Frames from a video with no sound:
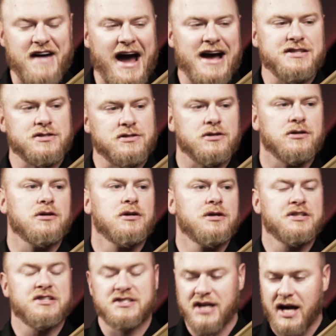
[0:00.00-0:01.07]
faster
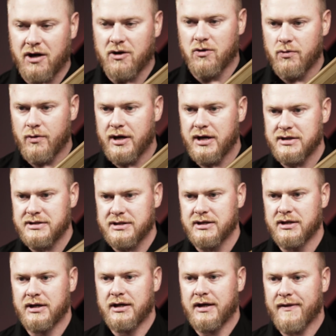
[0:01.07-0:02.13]
cycle rate.
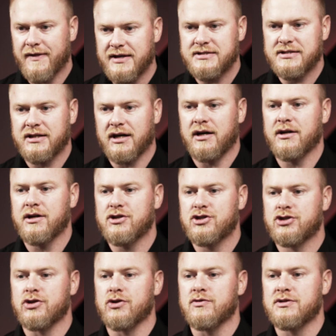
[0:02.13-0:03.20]
This gun
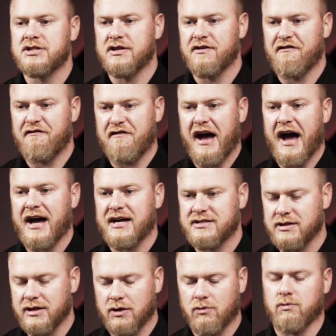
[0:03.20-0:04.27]
shoots
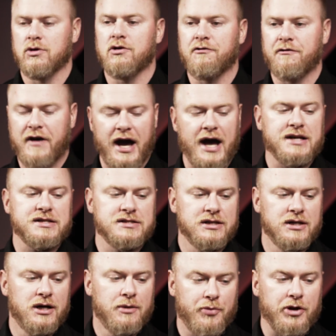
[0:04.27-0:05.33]
fast, like real fast,
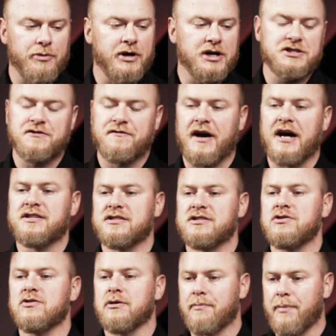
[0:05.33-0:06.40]
pretty much as fast
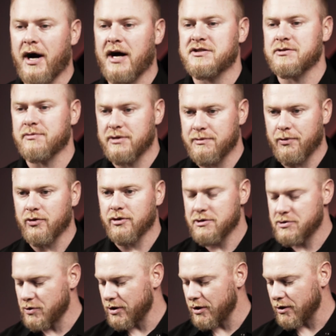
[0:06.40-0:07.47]
as you can possibly pull the
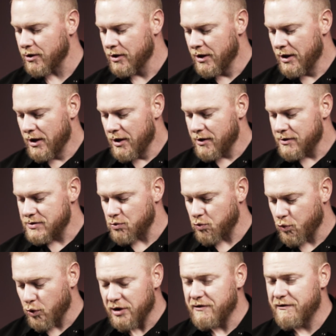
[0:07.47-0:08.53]
trigger. It's a
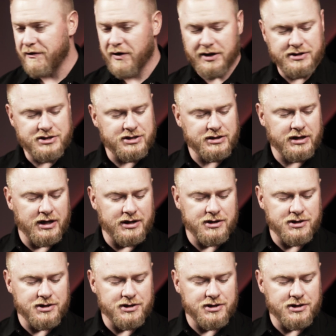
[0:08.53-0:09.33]
really fun gun